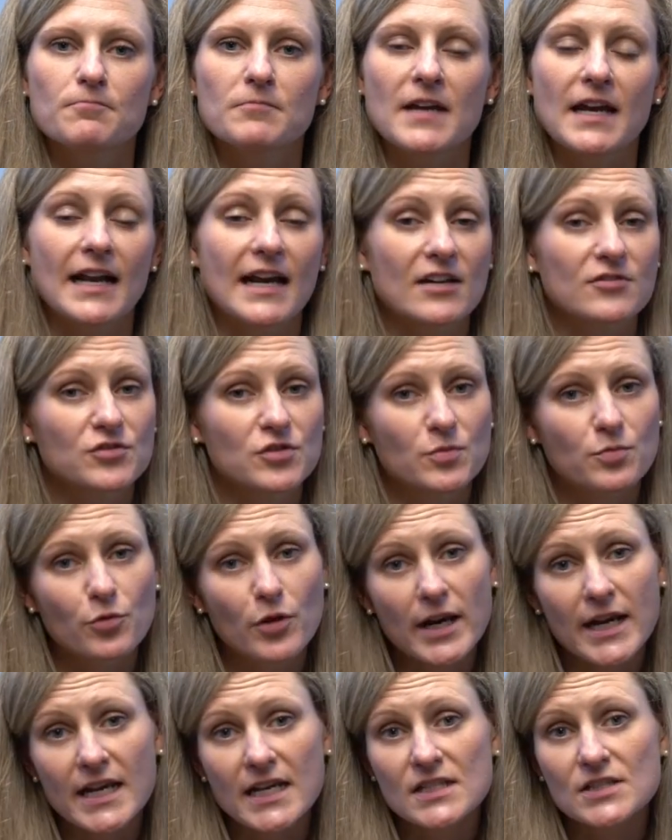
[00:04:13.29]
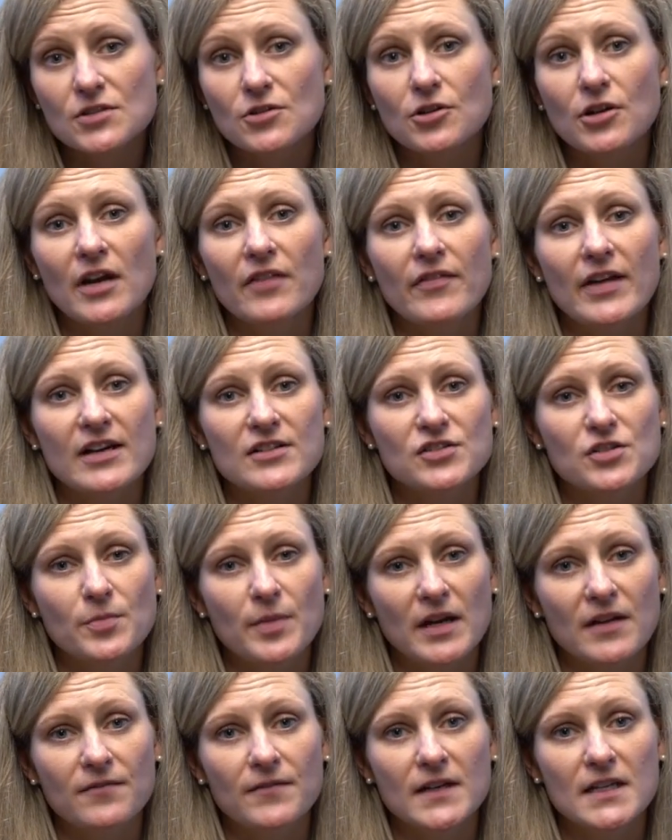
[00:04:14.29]
get extra breaks or you have extra
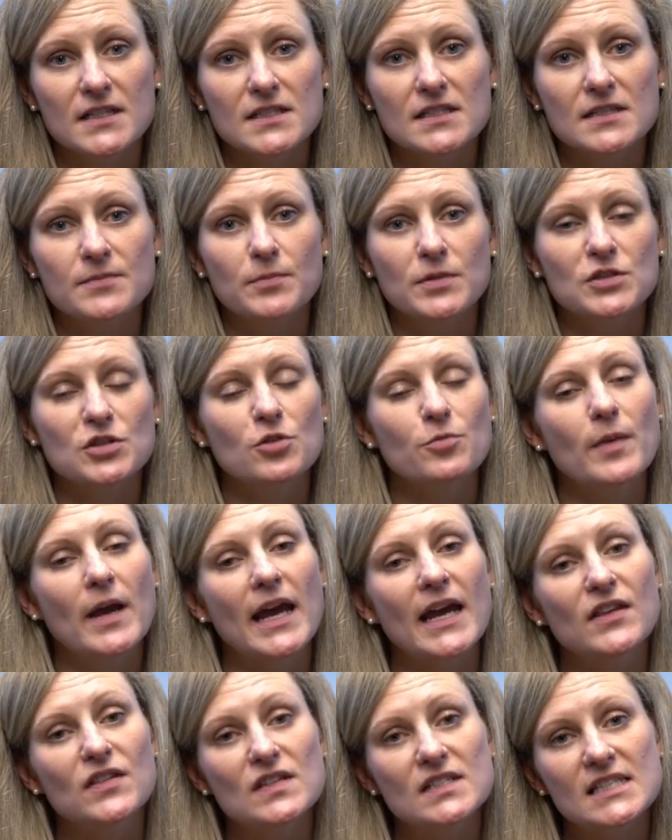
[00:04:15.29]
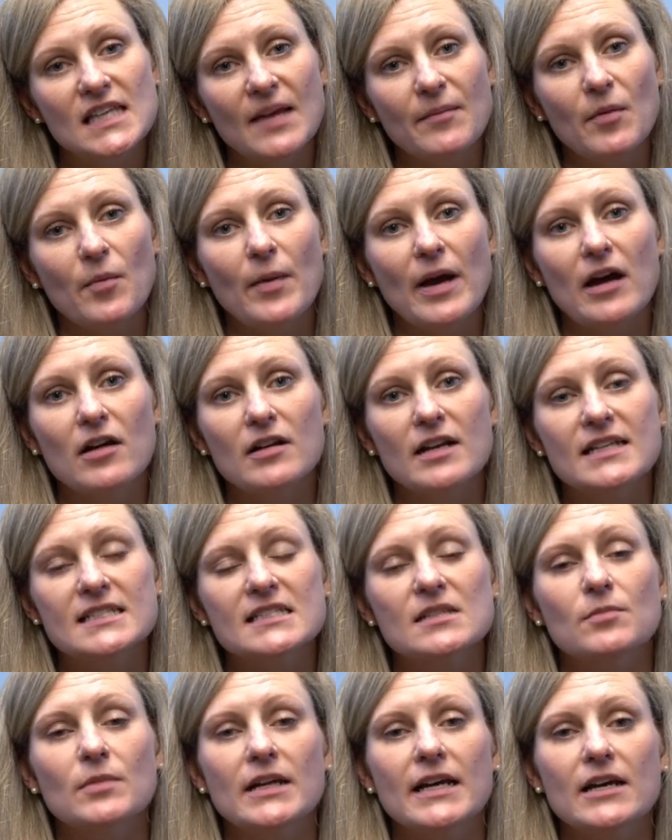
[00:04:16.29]
benefits, but you're paid the same amount as
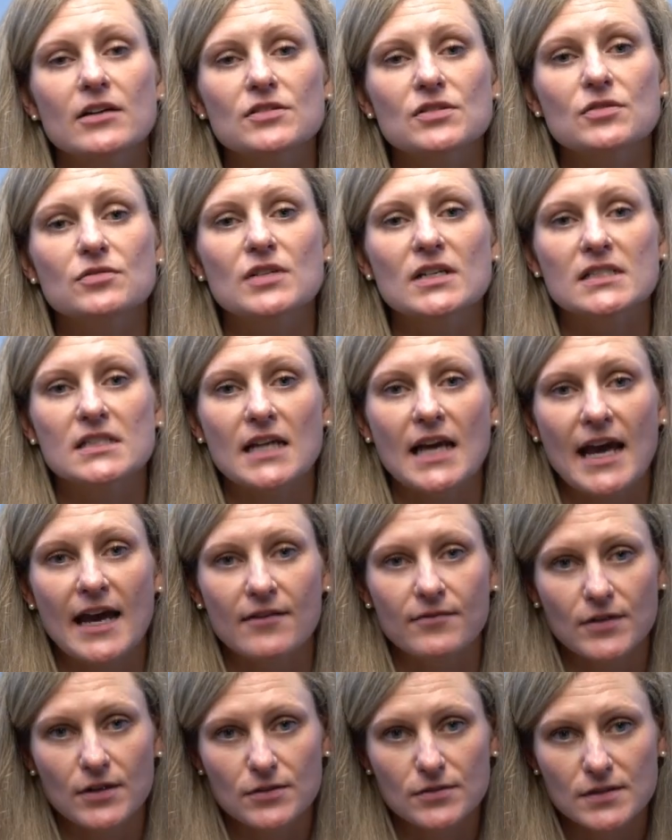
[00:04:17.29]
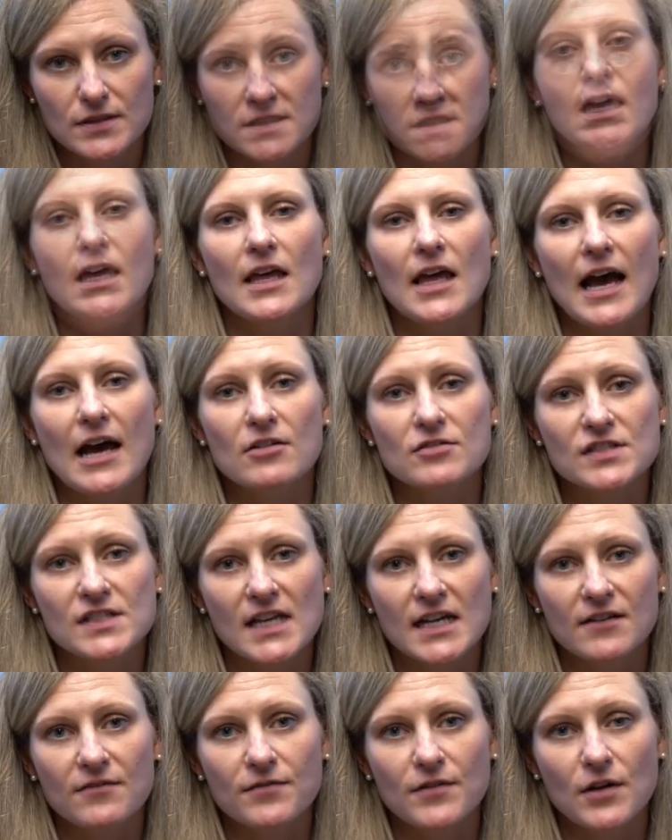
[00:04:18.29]
somebody else who doesn't have those.
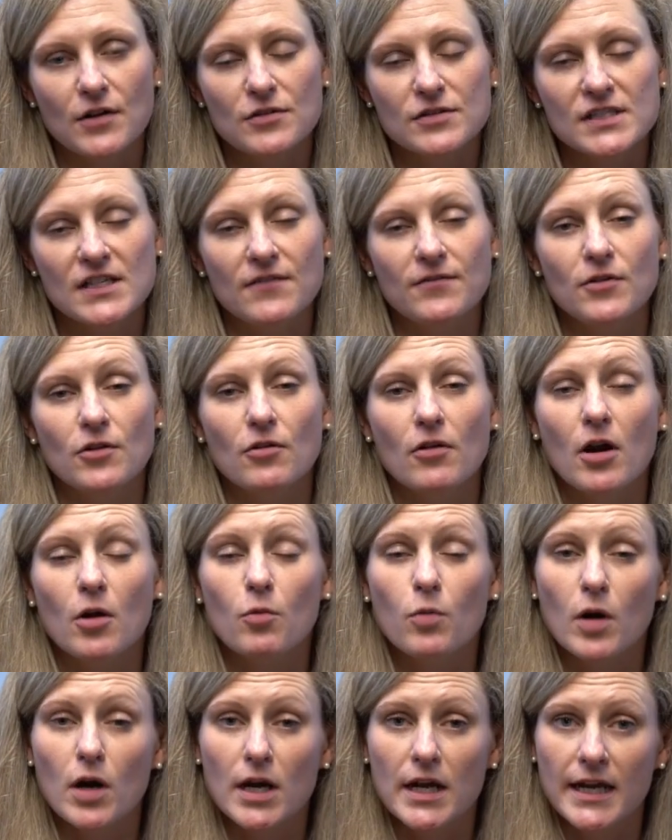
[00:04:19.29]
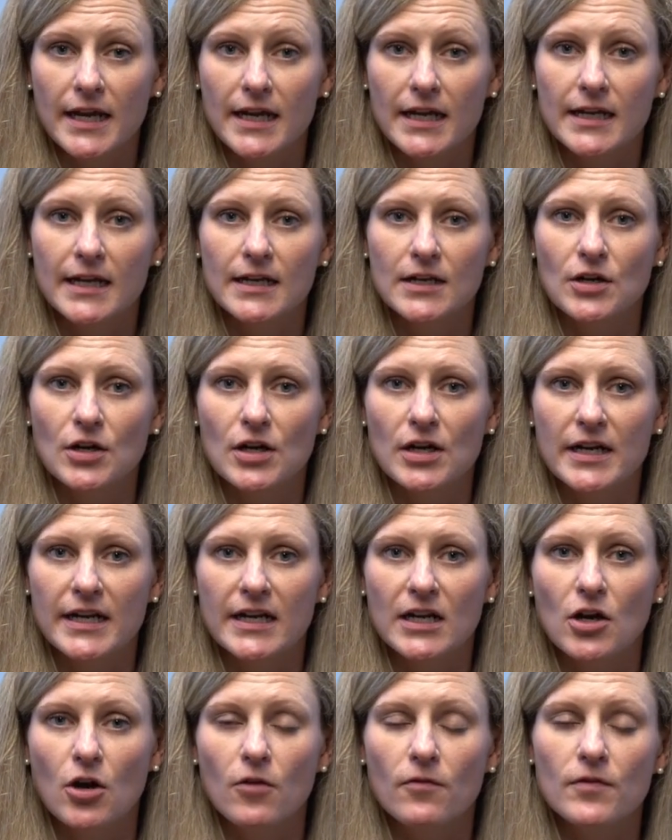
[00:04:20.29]
Outside of those, if you are working and
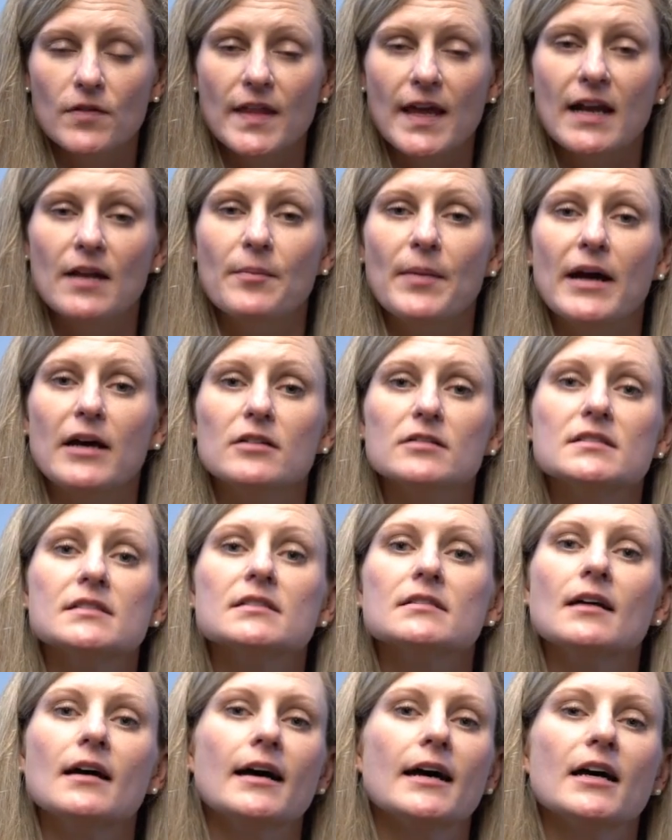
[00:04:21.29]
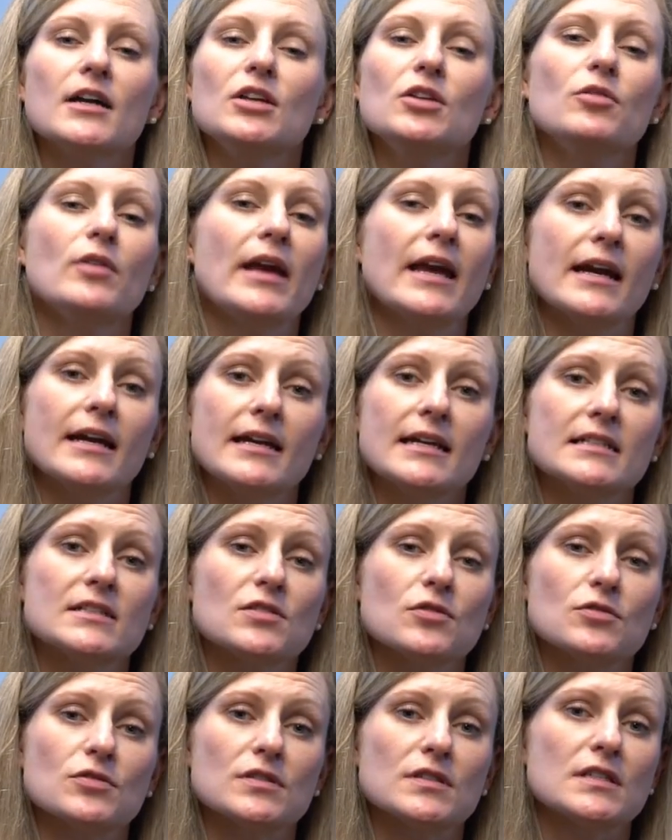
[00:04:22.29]
earning over that amount, you can't get
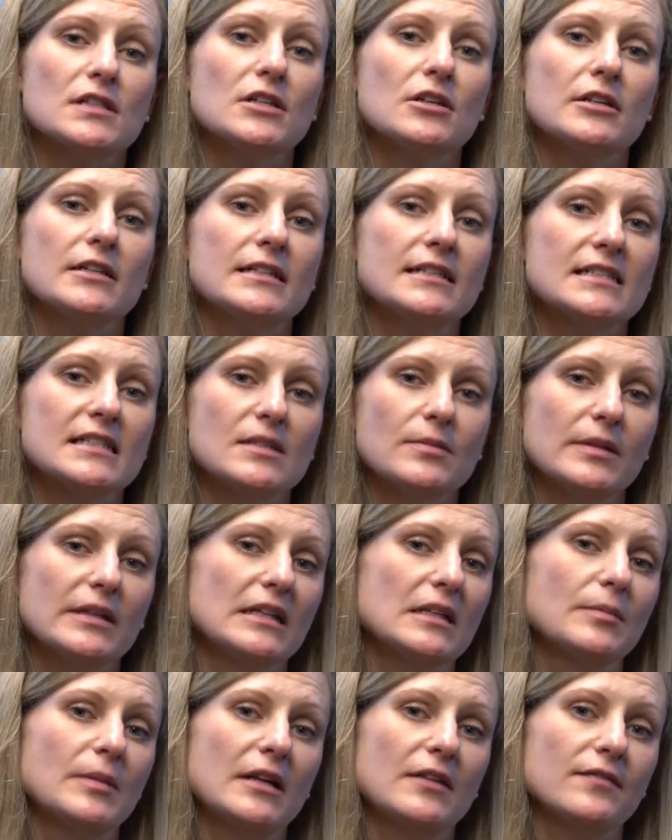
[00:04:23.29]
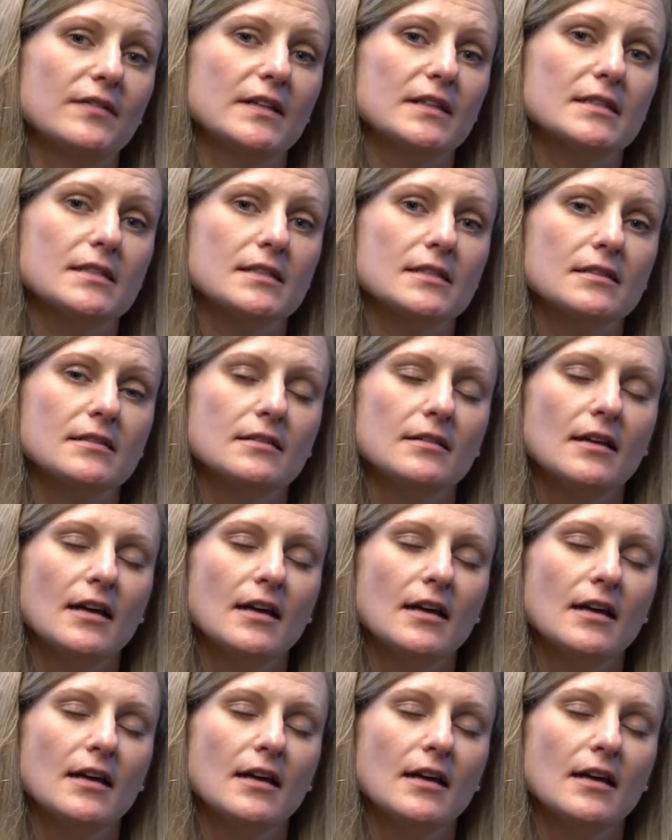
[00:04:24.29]
Social Security disability benefits.